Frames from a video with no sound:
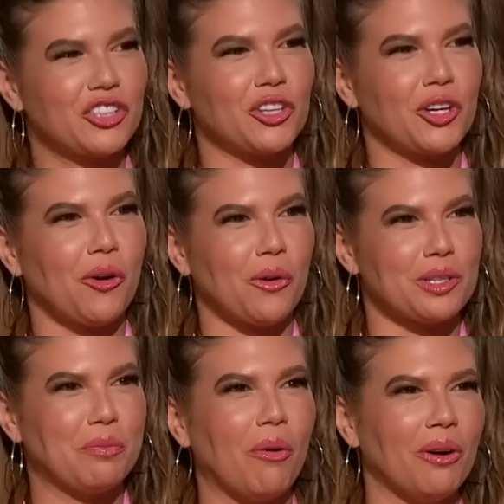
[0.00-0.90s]

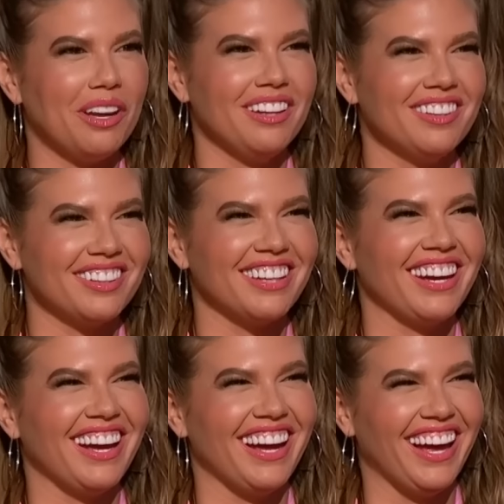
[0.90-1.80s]
turquoise boys. We're the
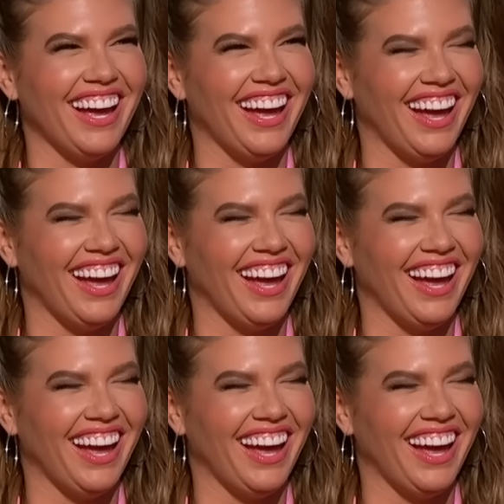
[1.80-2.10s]
turquoise